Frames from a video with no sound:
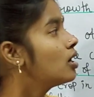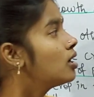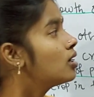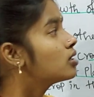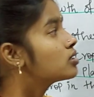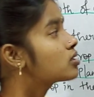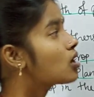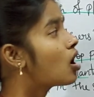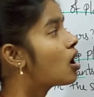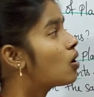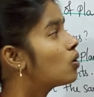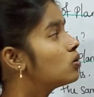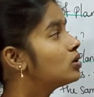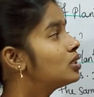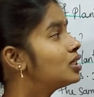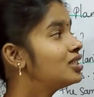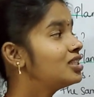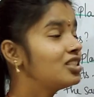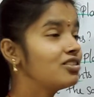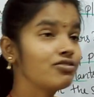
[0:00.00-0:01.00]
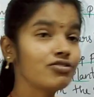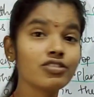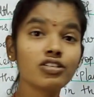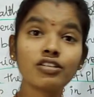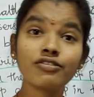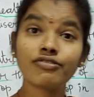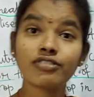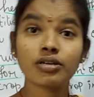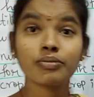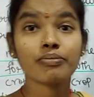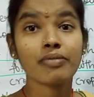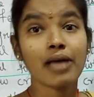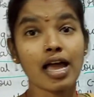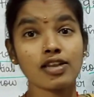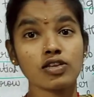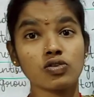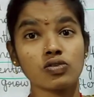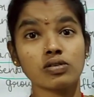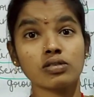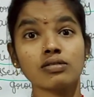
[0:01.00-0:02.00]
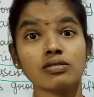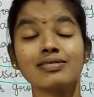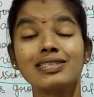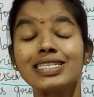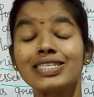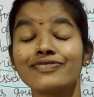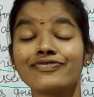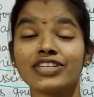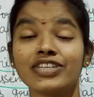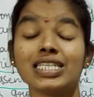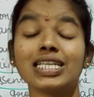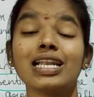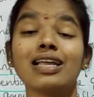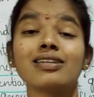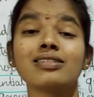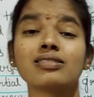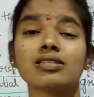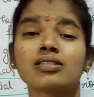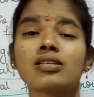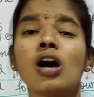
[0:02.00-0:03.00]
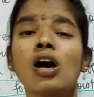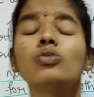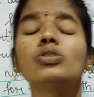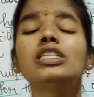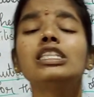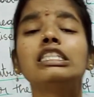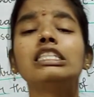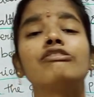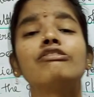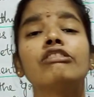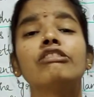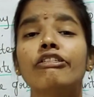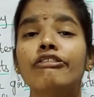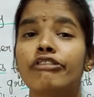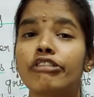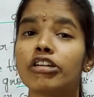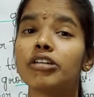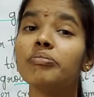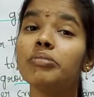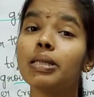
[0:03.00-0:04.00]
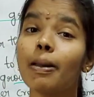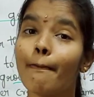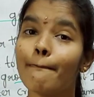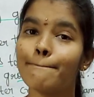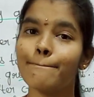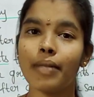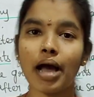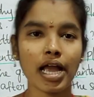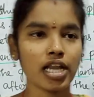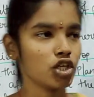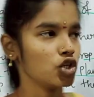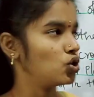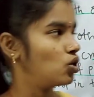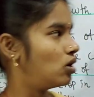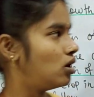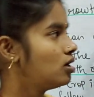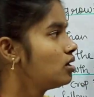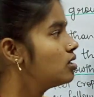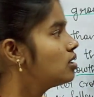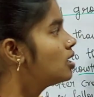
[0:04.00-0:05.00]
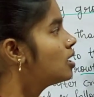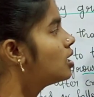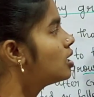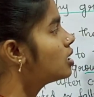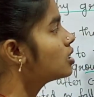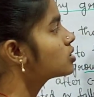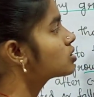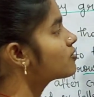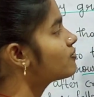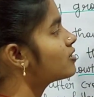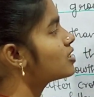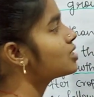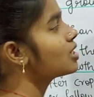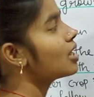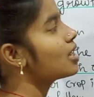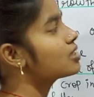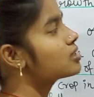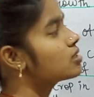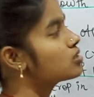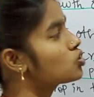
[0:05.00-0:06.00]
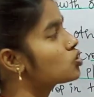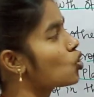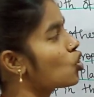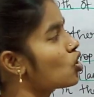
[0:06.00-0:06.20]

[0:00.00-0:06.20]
So how they differ from manure? So this fertilizers, how they differ from manure? So fertilizers are